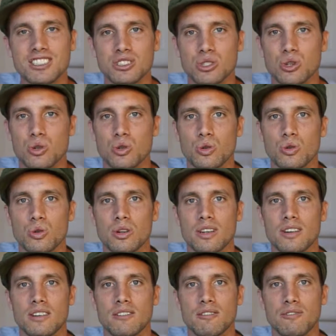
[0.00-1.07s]
to
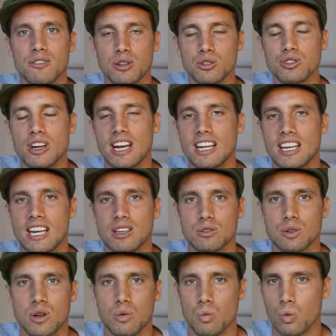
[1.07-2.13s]
filtrating
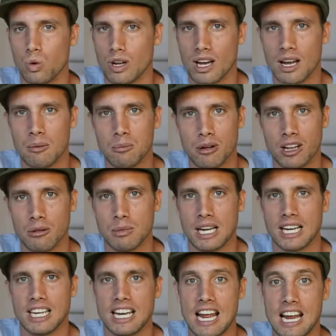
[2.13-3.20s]
our water and bringing
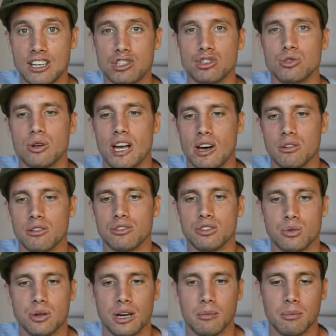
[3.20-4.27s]
back natural health
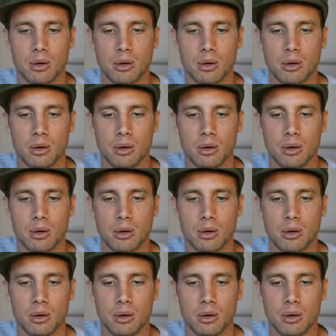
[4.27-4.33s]
to our